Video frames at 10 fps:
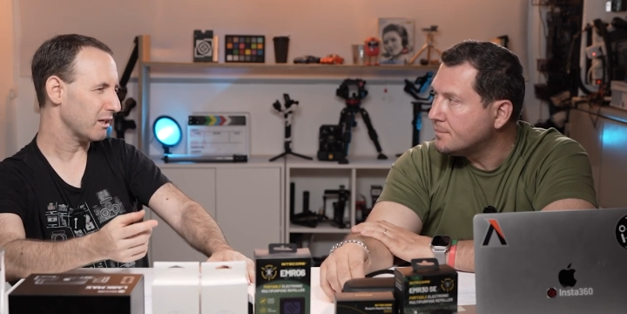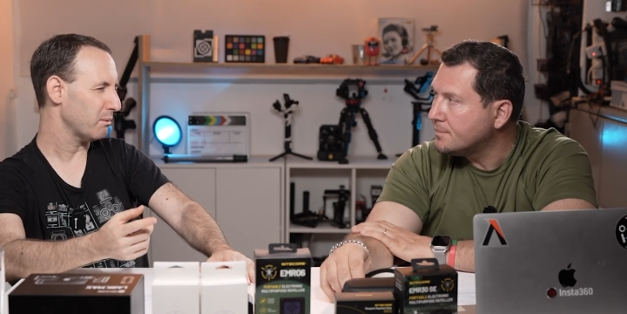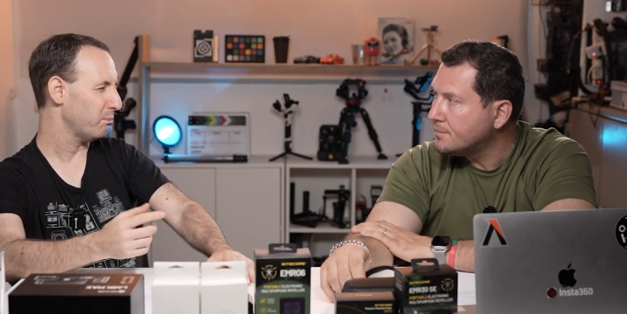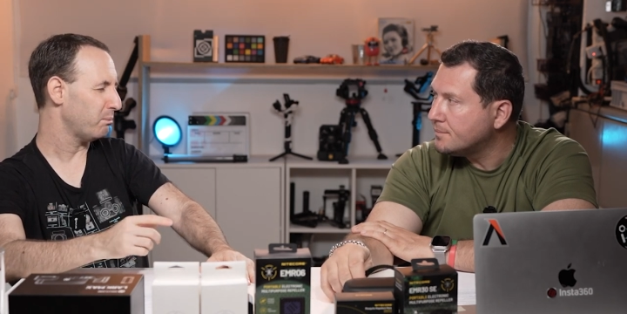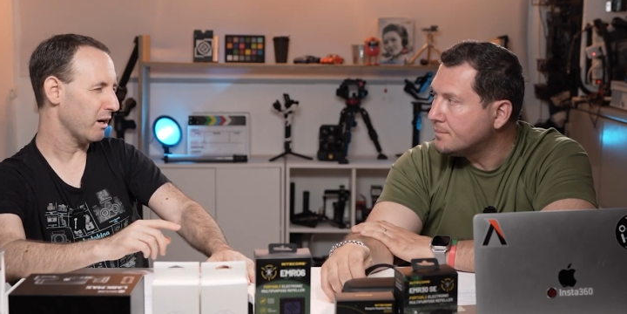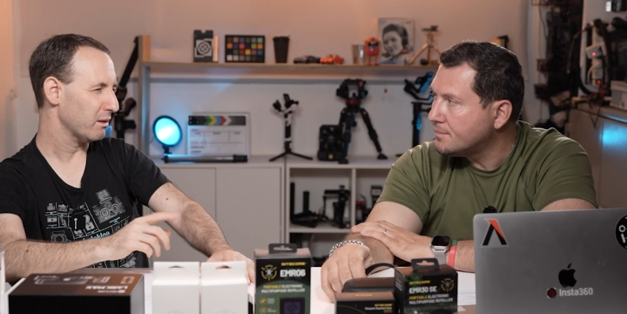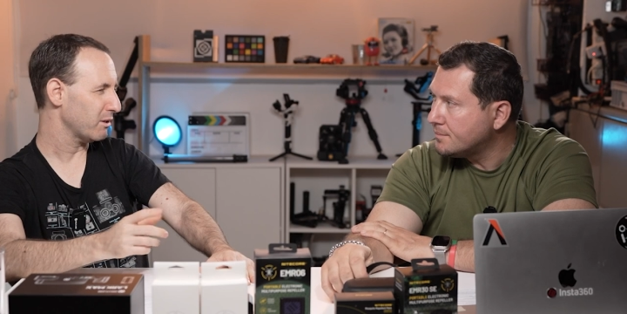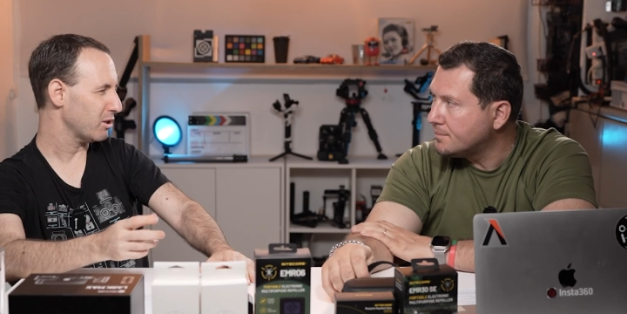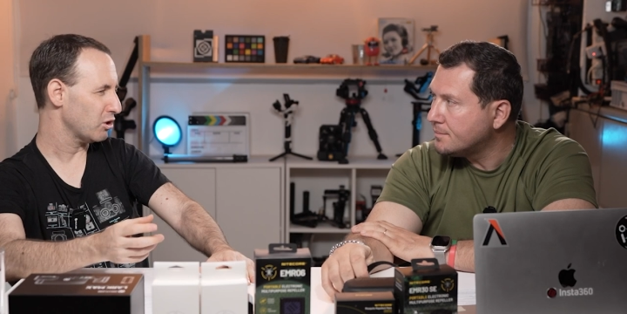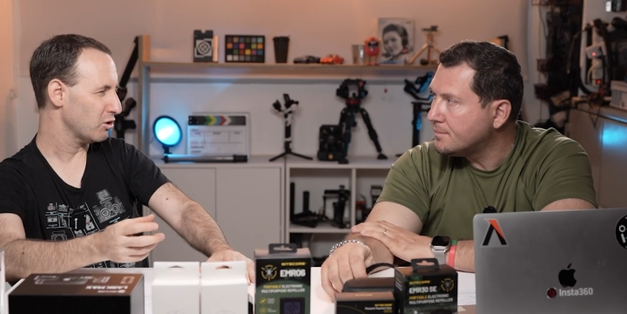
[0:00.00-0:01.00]
Speaker 1: like a
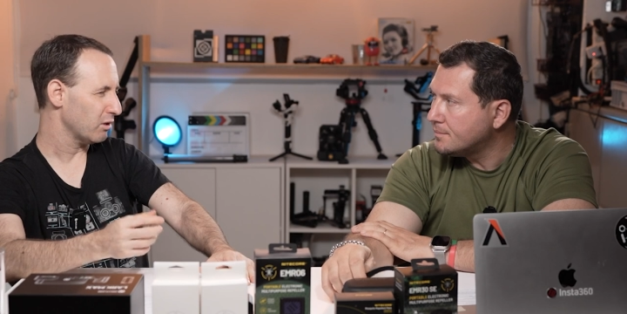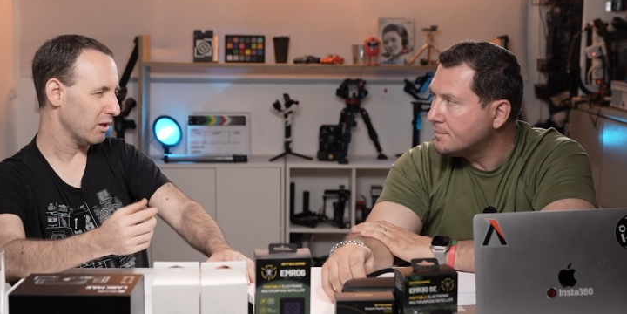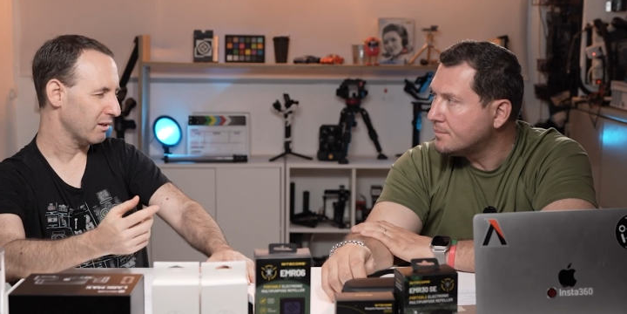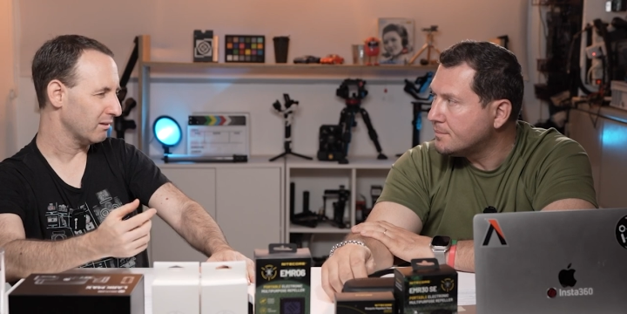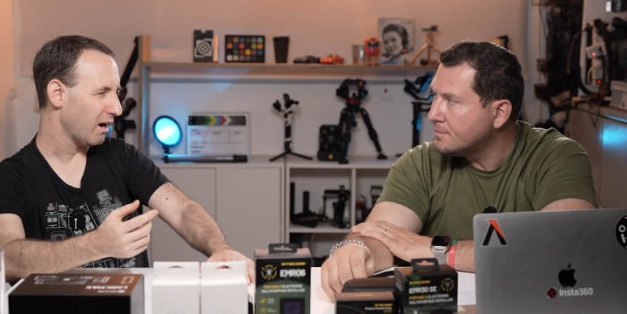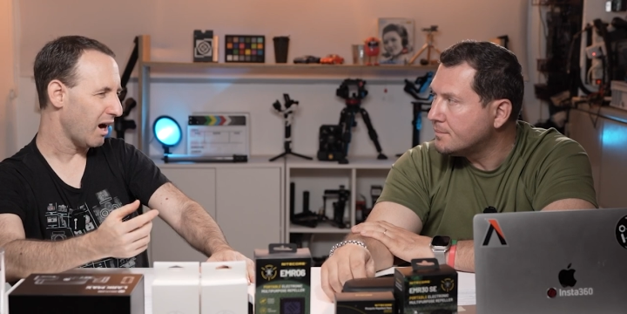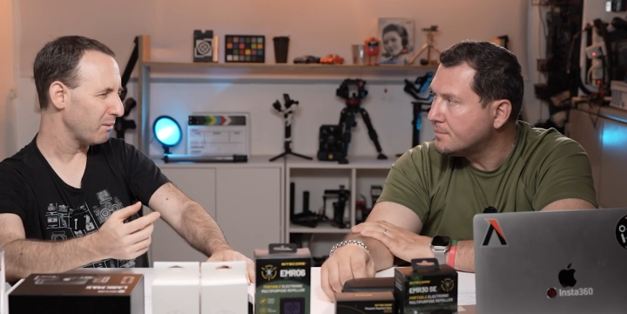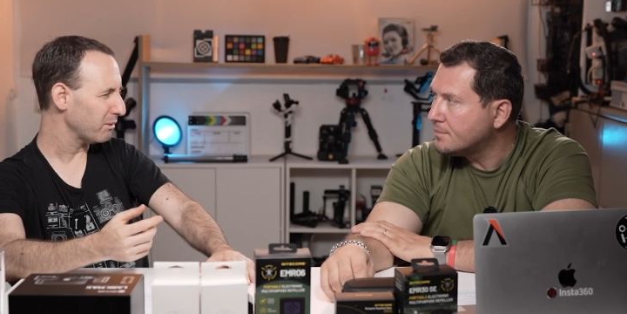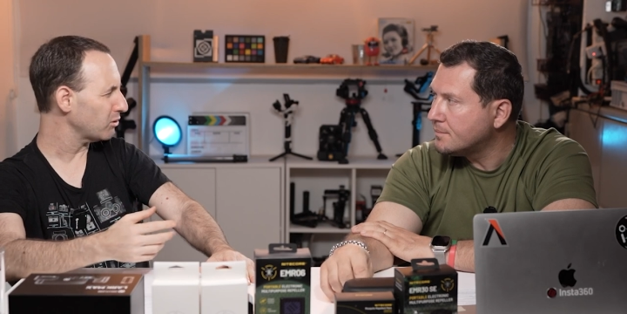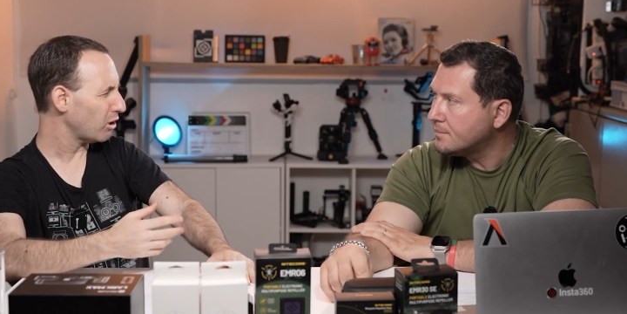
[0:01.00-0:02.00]
bottom and a, and a, dial, but